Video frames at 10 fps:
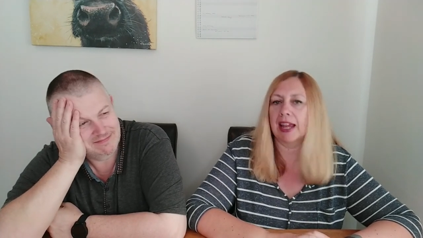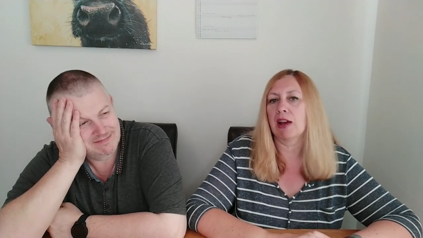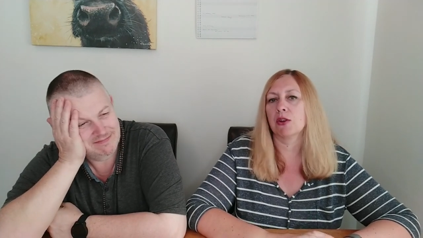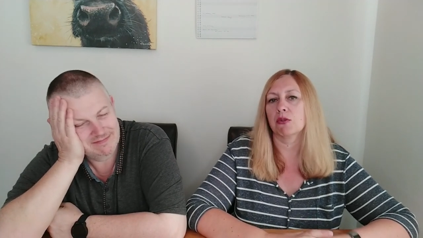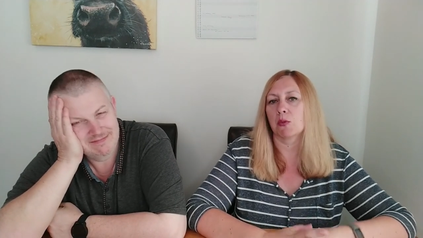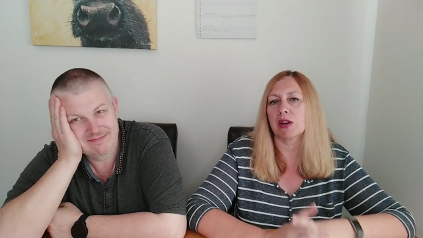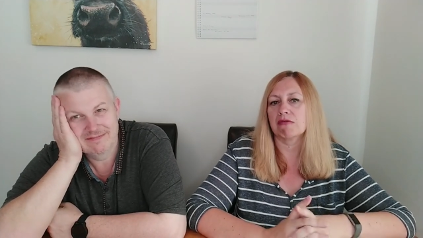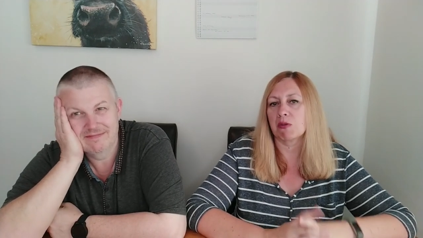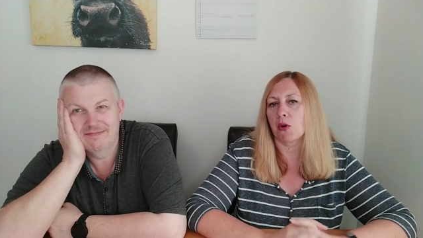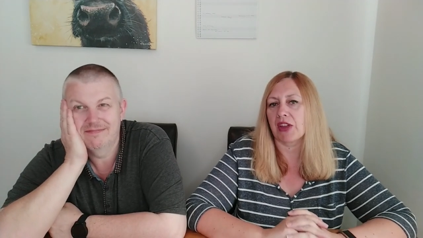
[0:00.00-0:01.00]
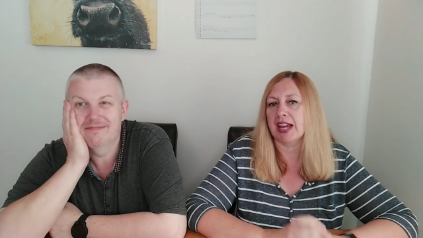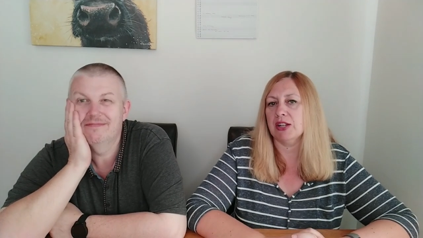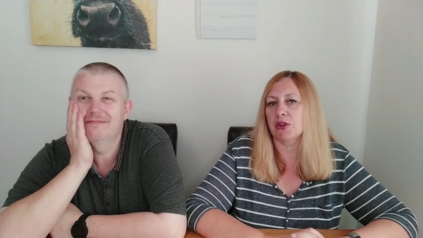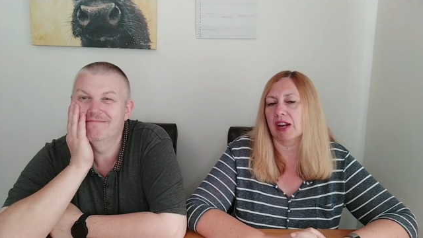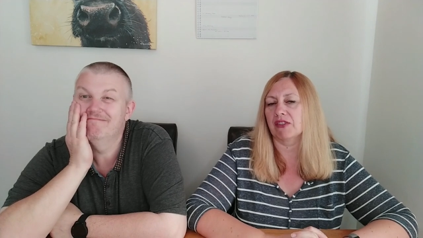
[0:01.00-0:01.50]
Speaker 1: Mm. Now you're wondering what
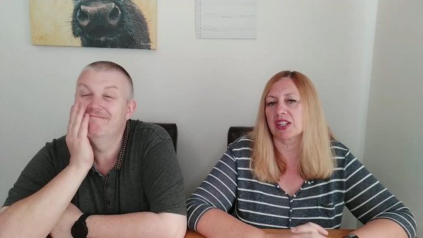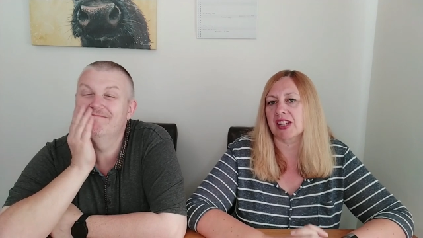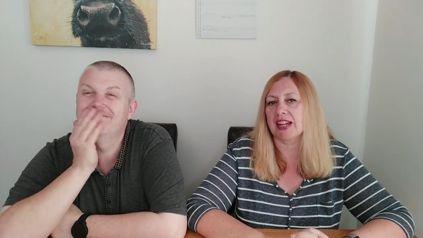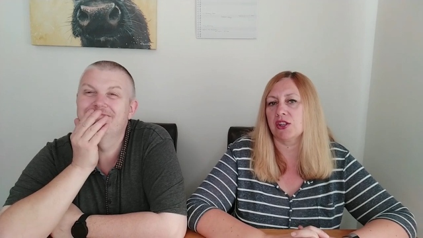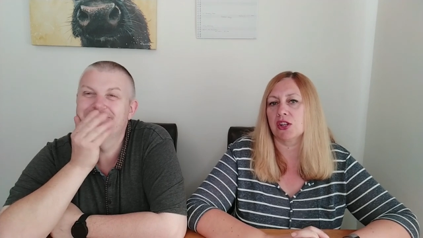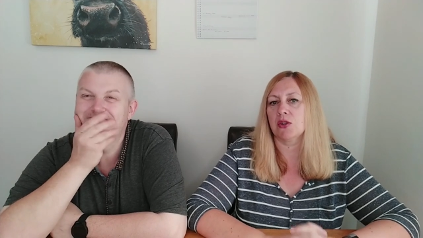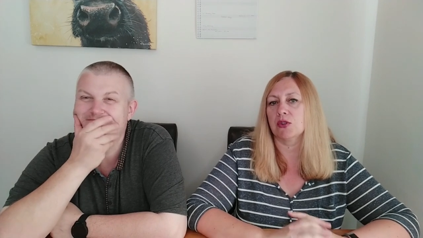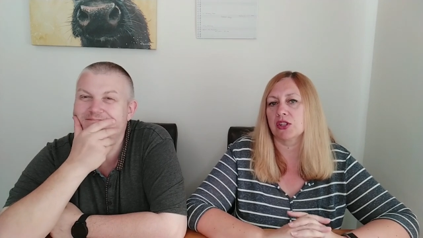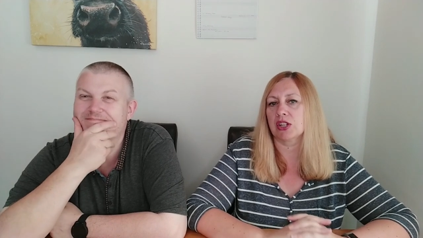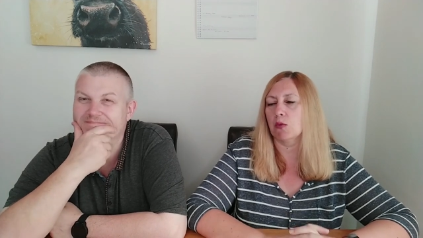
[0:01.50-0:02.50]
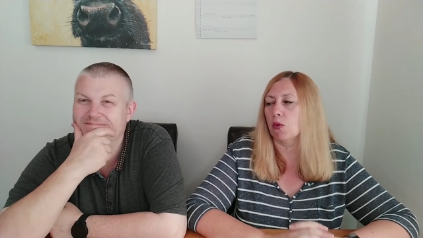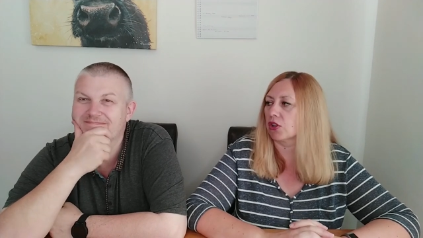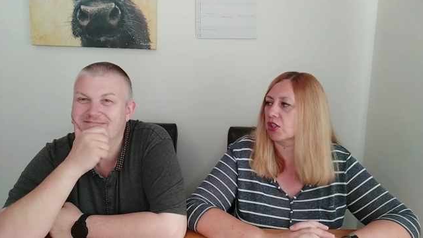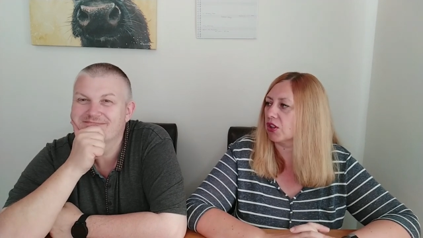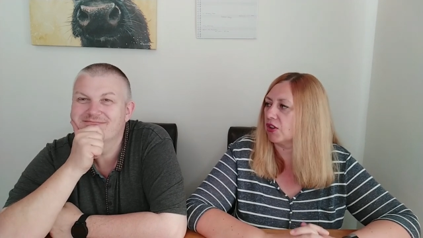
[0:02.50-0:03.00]
that is. You're going to have to mm. stay tuned to see
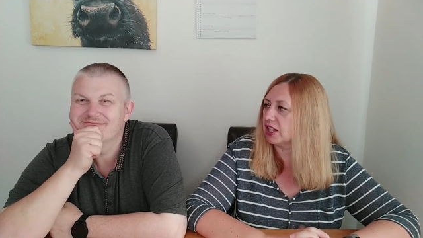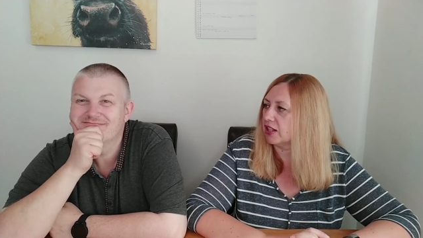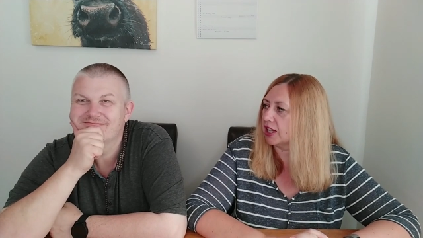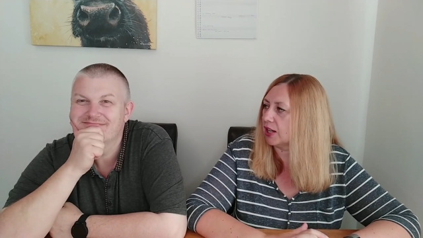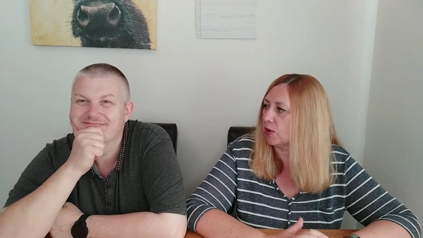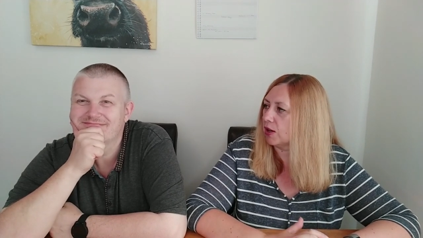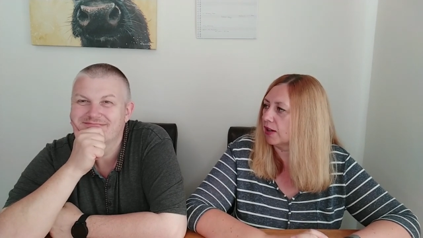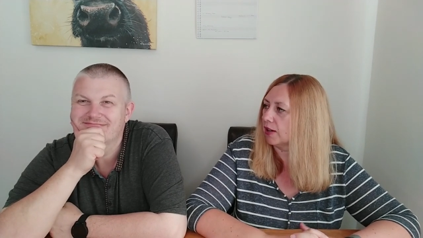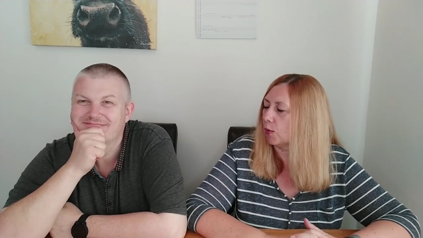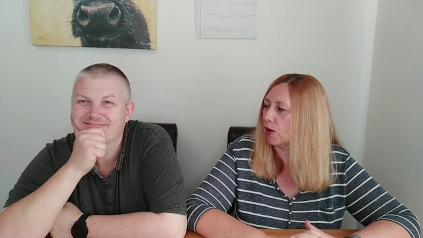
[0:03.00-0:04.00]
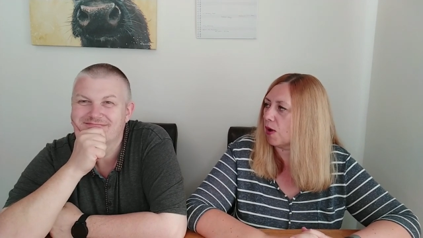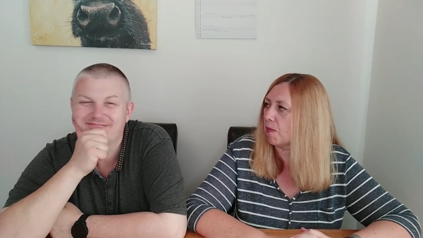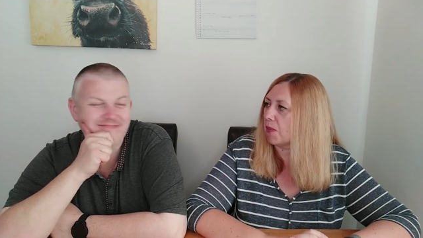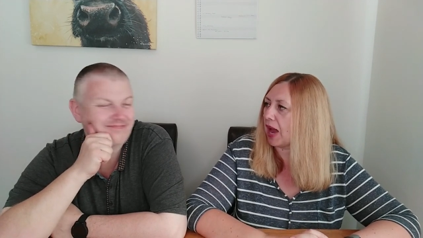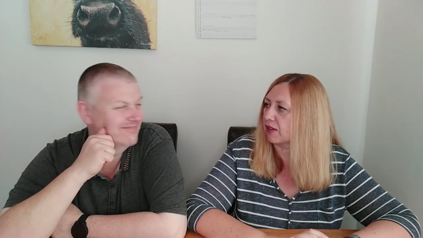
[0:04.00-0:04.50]
what exciting thing we we
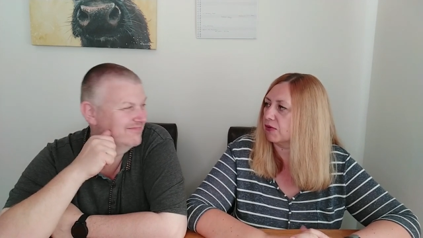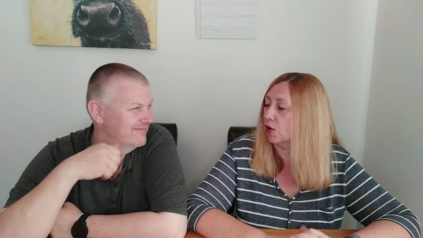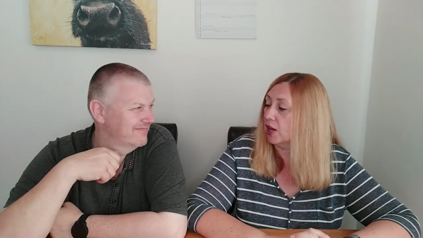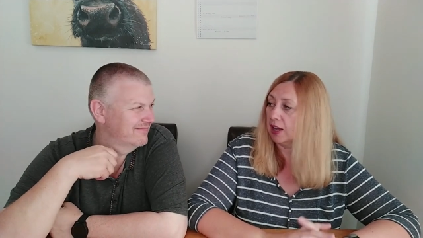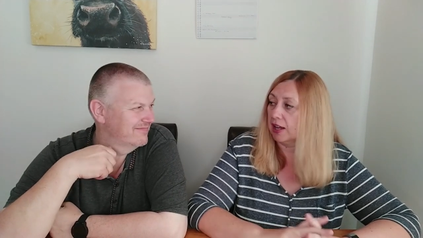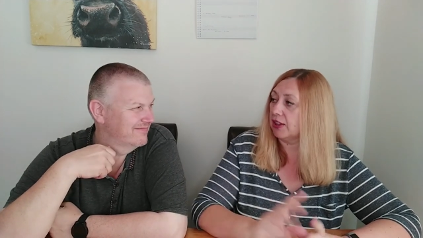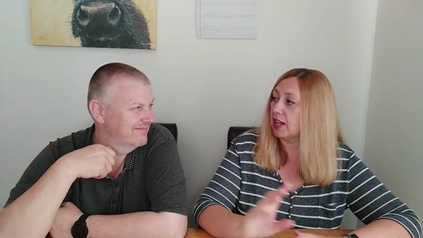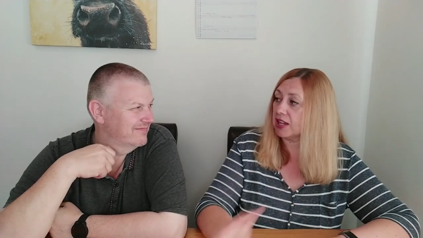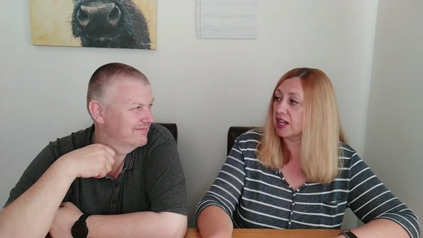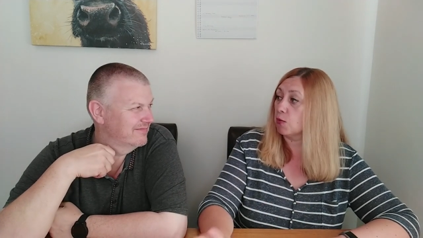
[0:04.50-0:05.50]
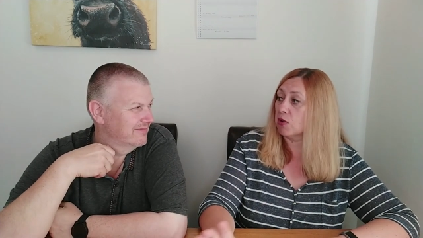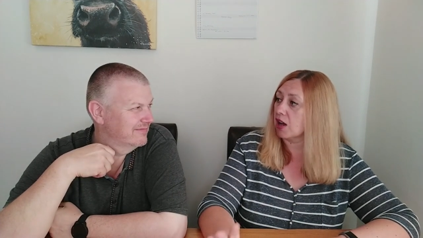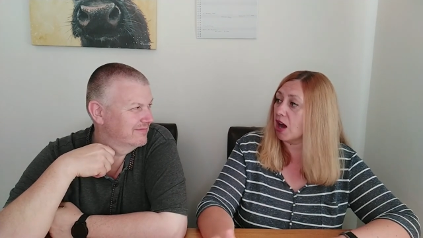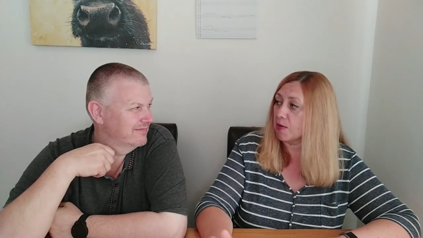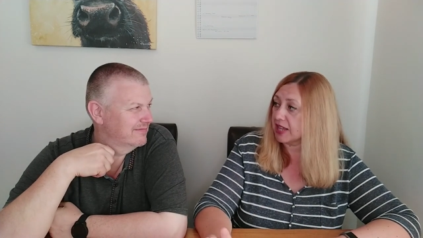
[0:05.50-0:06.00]
went back for. They're thinking,
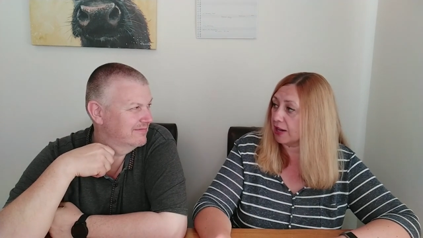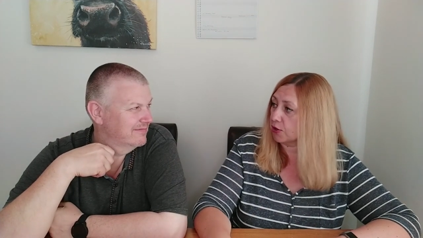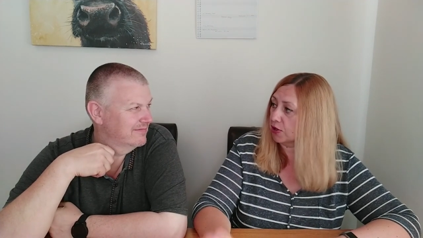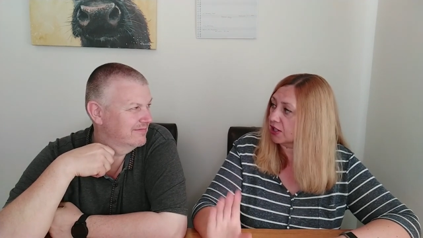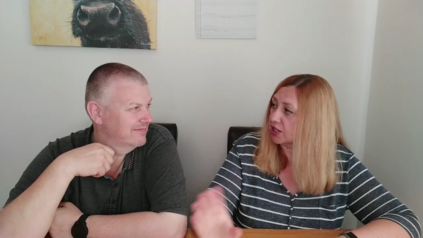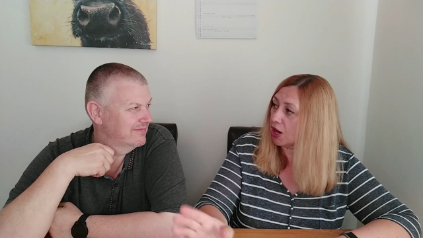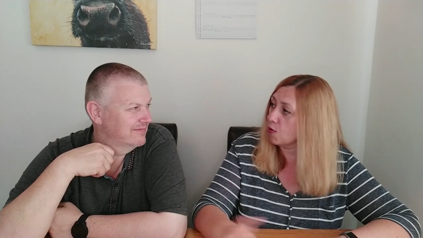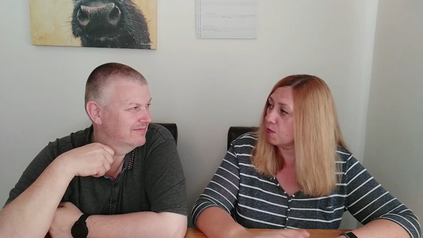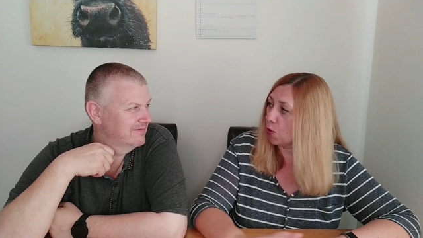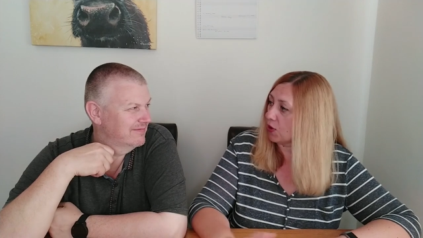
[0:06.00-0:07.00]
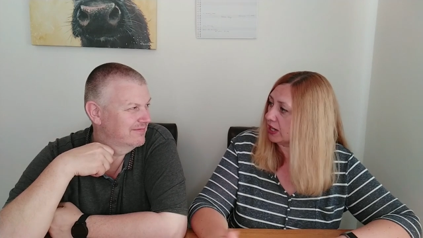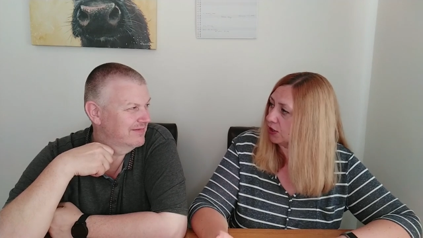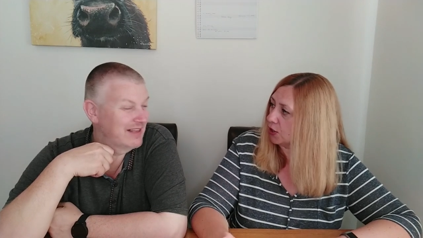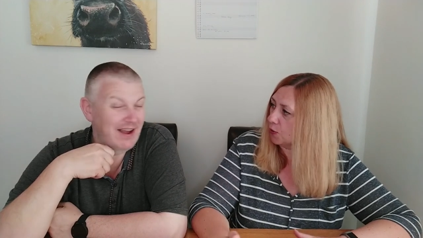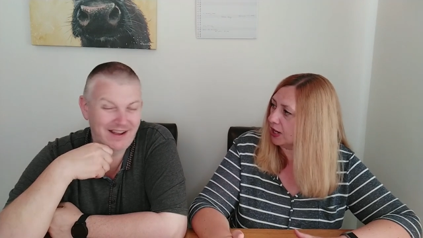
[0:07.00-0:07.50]
well, it can't be that good because no one bought
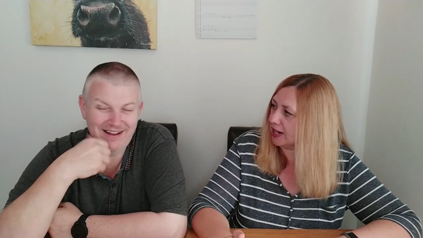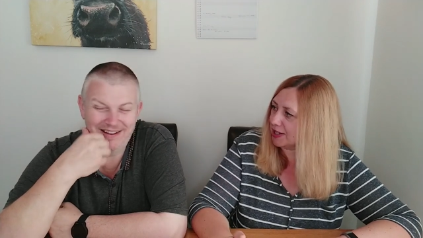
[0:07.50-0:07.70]
it in two no,